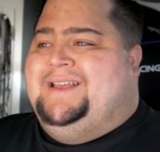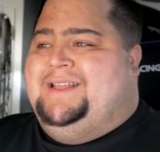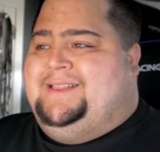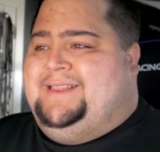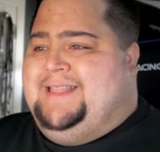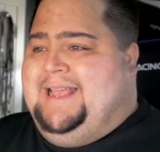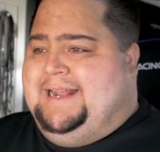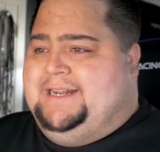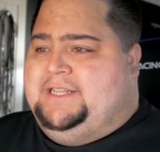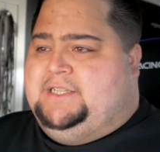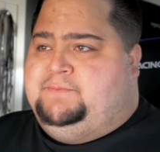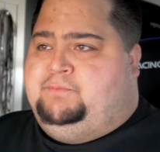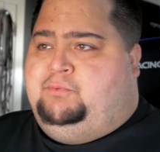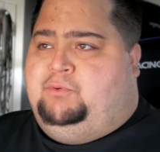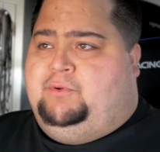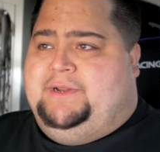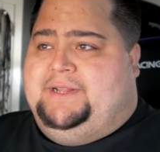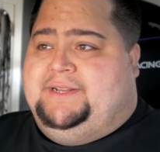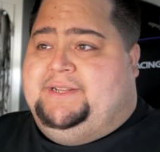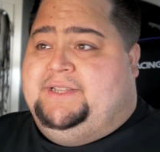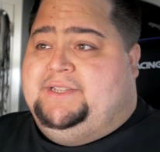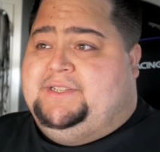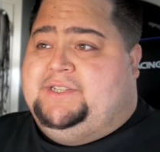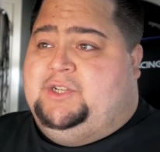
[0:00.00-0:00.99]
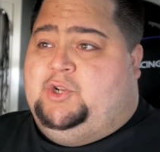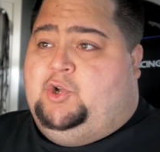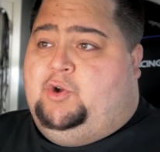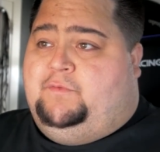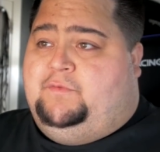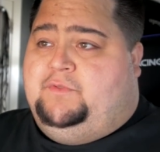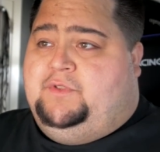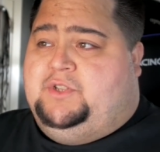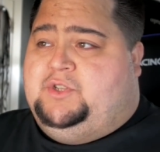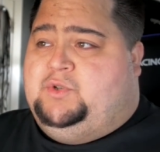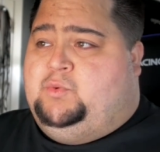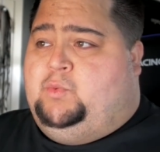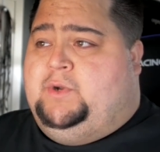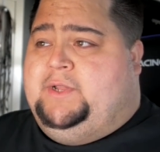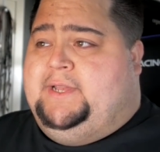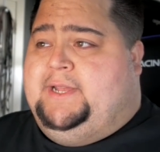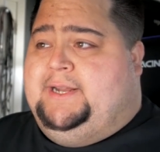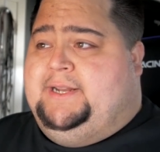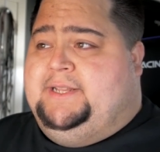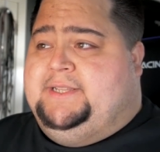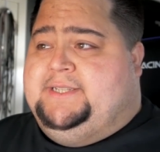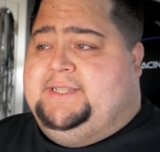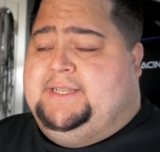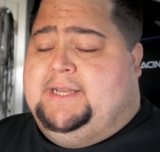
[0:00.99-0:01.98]
That is pretty decent over the
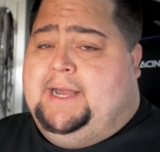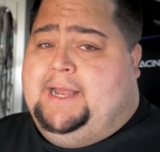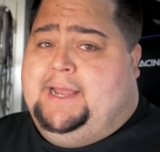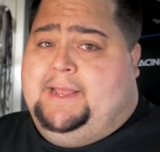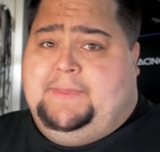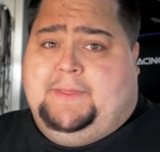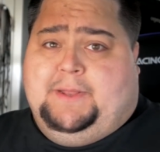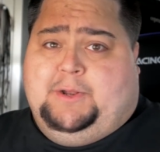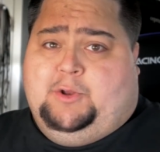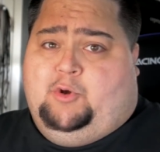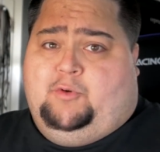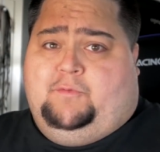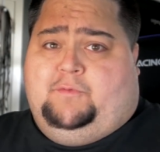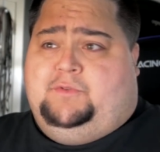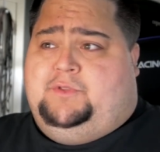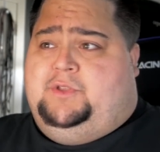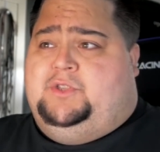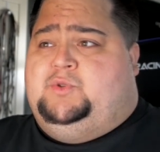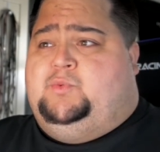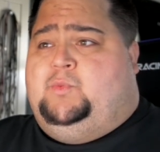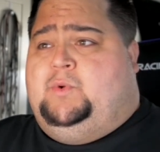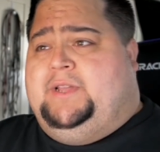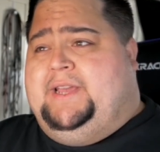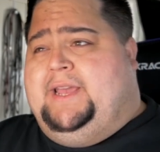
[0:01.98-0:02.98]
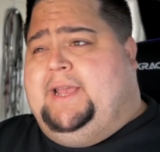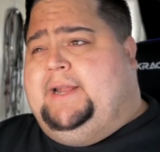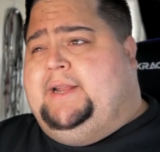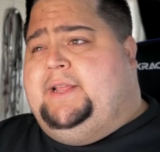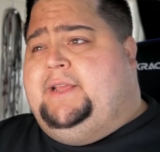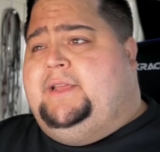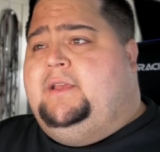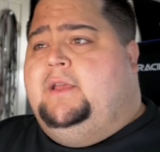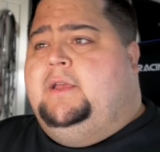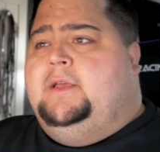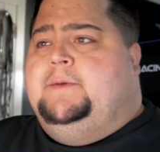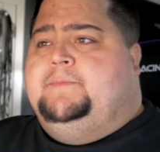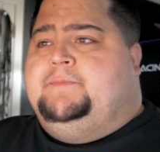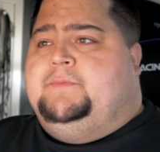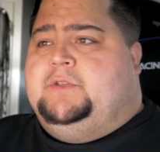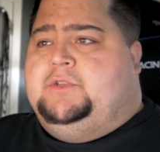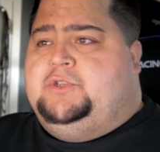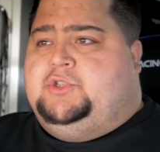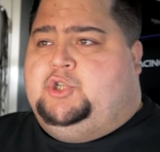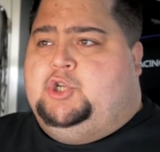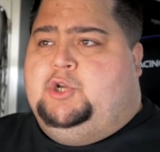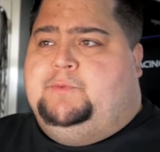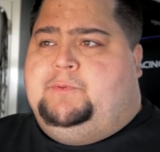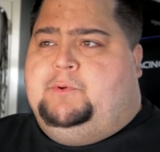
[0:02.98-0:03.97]
2080 Ti, and then over the 2080
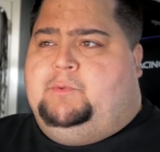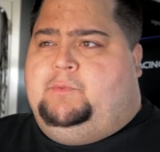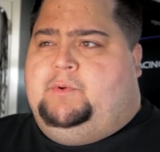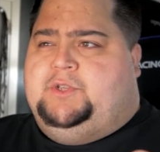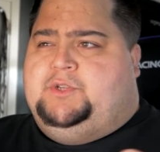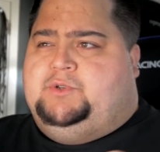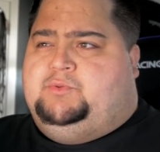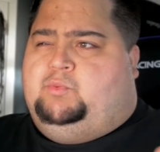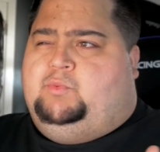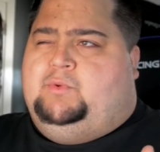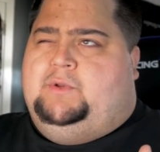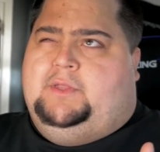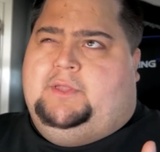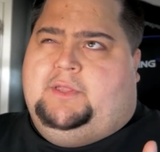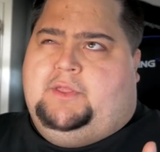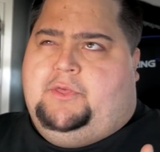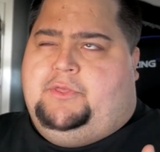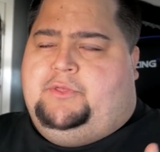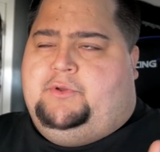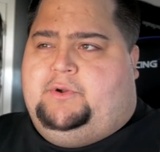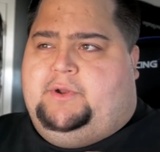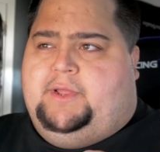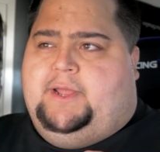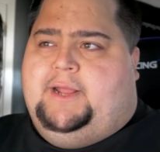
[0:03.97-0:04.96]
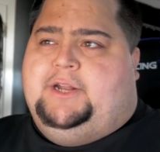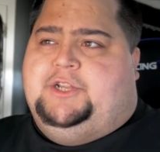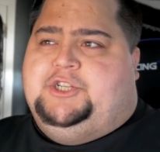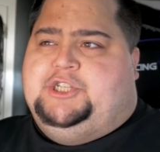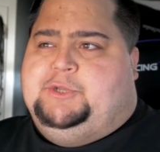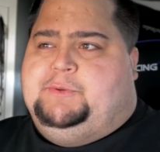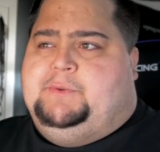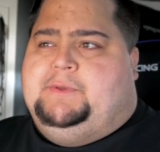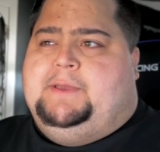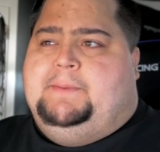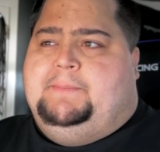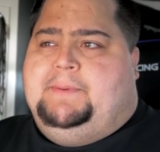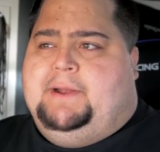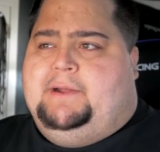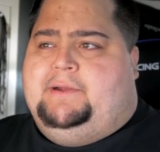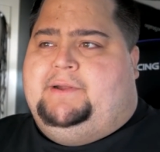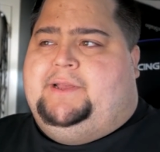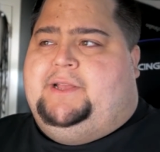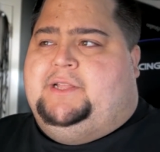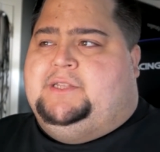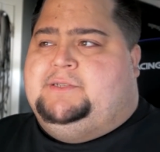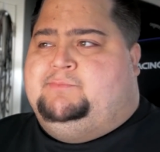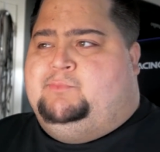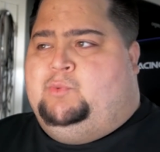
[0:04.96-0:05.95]
Super, which really the 3080 should be compared
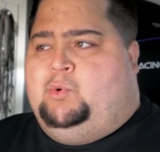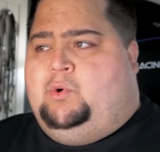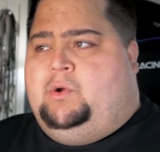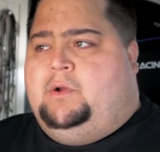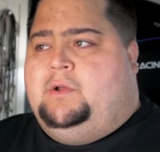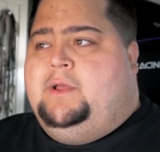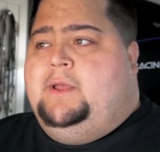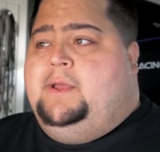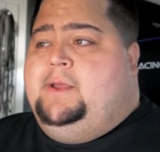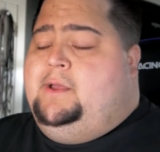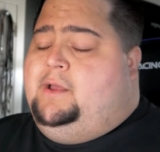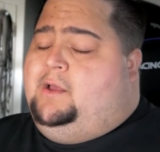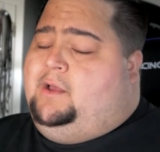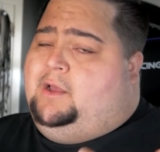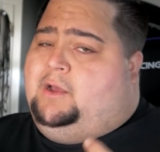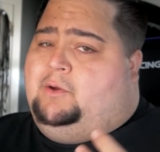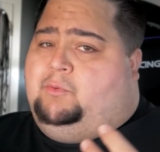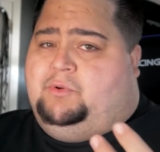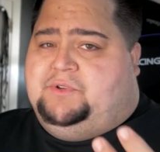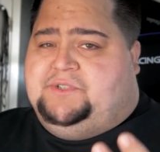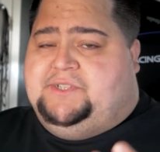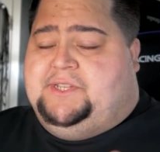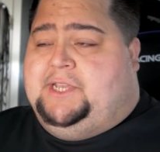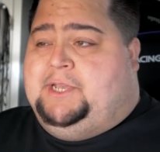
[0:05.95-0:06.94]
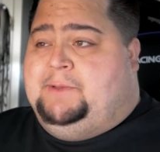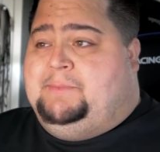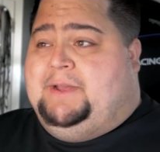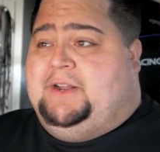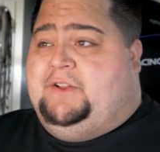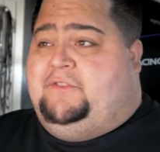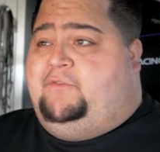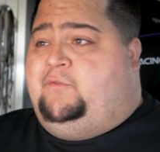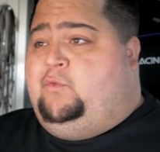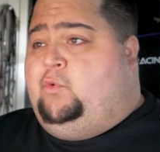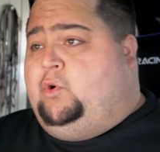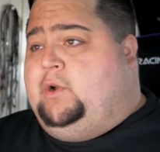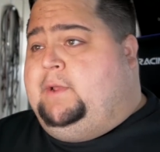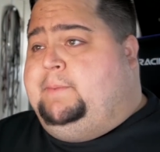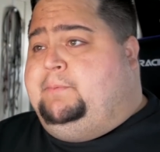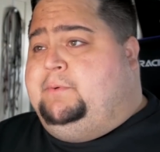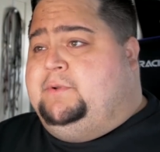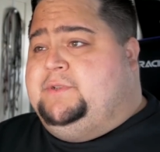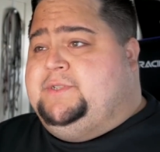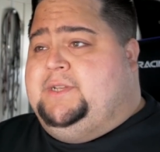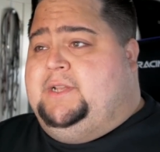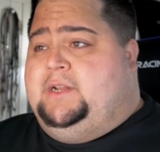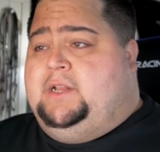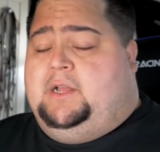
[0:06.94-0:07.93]
against more. We're seeing about a 30
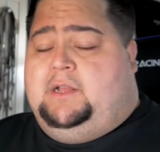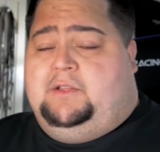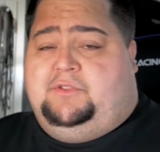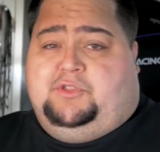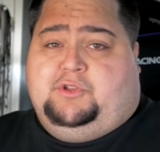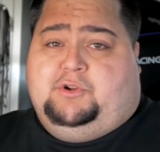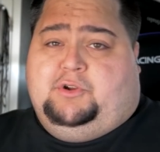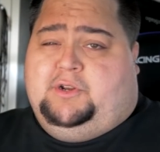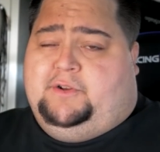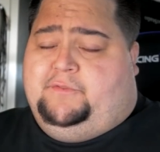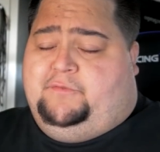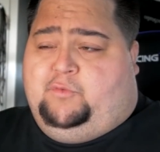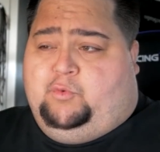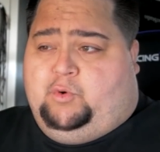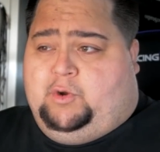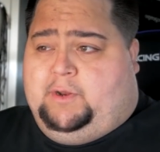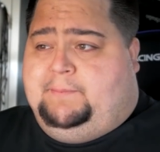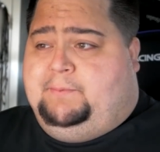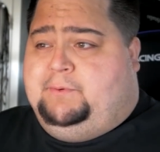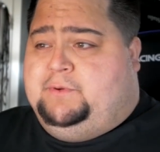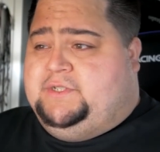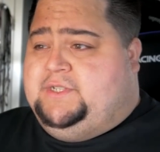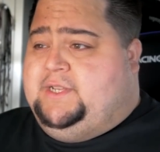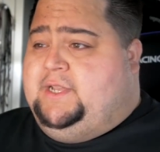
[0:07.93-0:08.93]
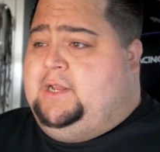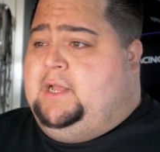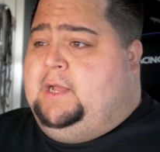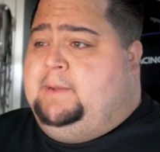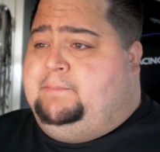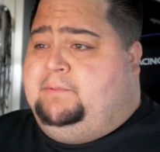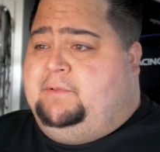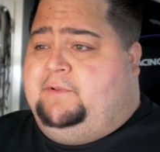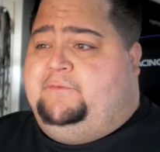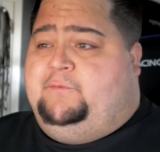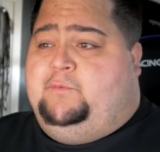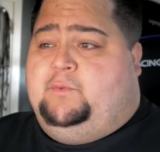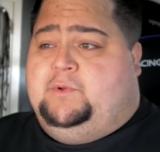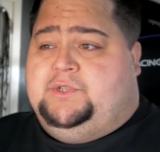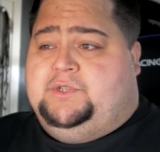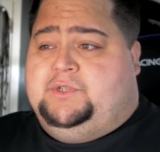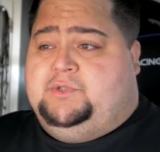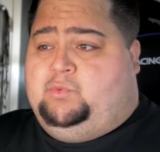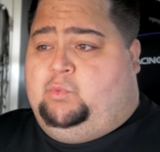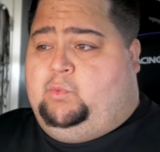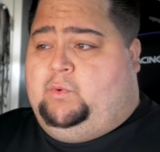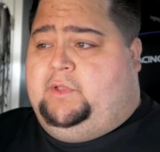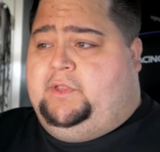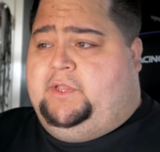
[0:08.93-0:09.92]
to 40% uplift, which is
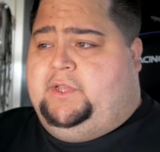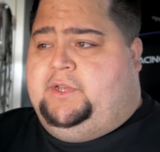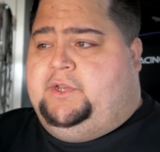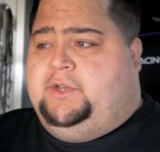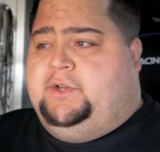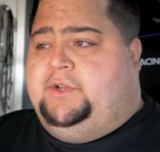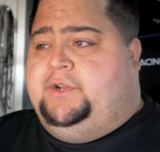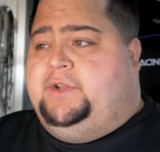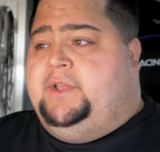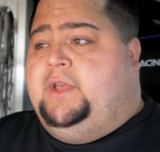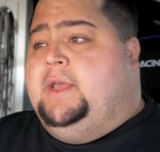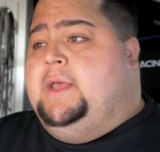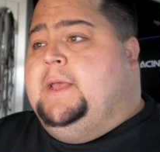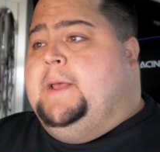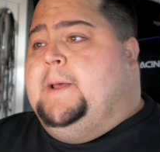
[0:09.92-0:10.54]
really good.